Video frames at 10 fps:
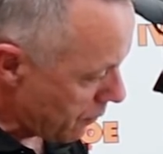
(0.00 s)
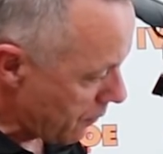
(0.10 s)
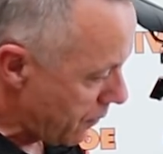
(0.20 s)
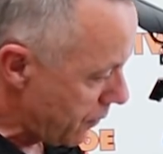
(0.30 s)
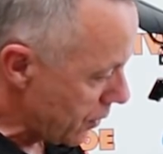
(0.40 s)

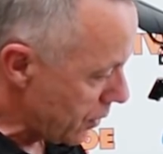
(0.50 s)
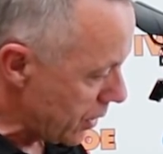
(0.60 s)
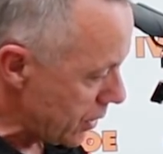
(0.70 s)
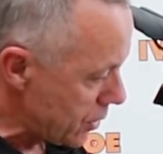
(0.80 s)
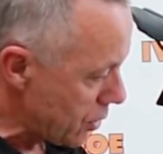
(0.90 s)
fill
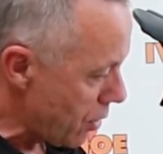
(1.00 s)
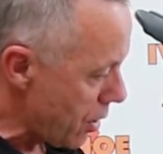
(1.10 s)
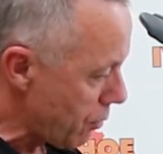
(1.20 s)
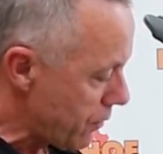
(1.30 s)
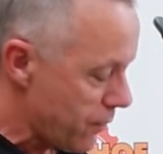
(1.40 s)
the
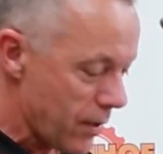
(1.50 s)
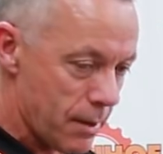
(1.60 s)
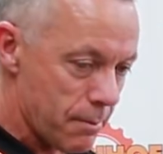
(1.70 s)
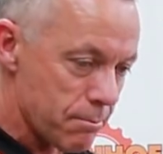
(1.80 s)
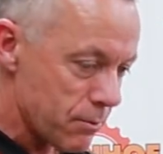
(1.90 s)
tyre with
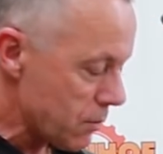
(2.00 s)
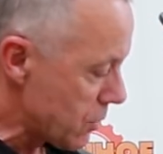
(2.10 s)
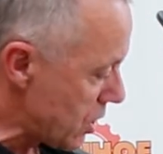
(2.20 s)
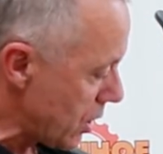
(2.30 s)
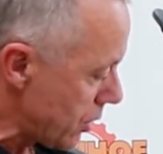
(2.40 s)

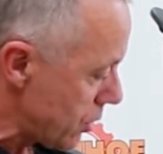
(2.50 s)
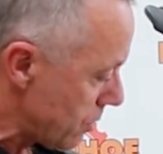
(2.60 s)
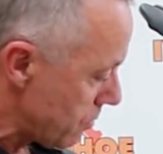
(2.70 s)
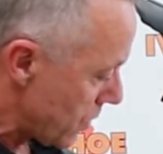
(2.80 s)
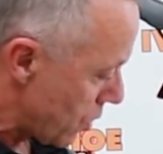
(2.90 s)
sealant,
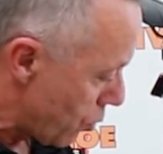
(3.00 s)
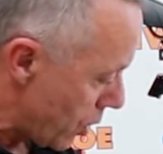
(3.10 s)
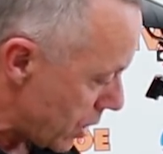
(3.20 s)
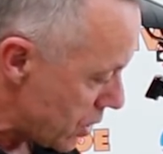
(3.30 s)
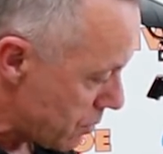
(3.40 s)
or
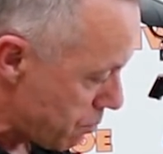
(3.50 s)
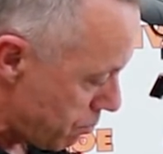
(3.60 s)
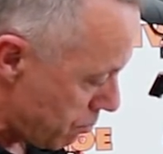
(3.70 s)
you can just